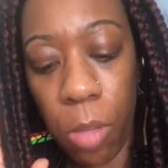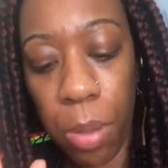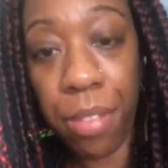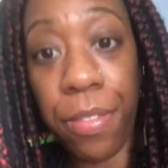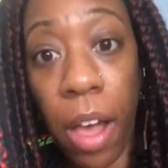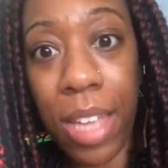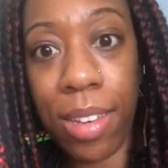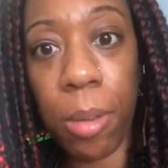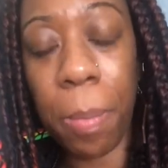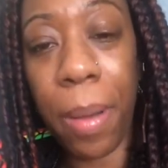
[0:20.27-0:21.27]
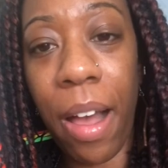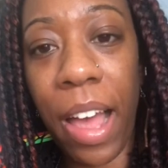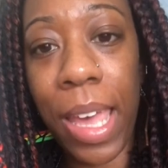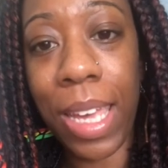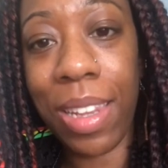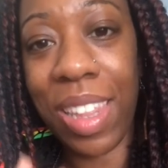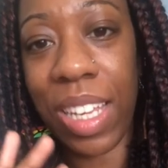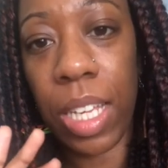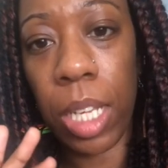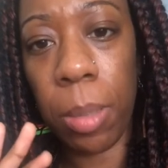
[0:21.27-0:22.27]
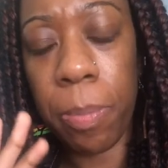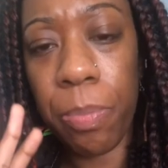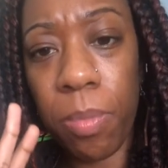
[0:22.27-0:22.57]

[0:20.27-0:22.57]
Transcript: provided by the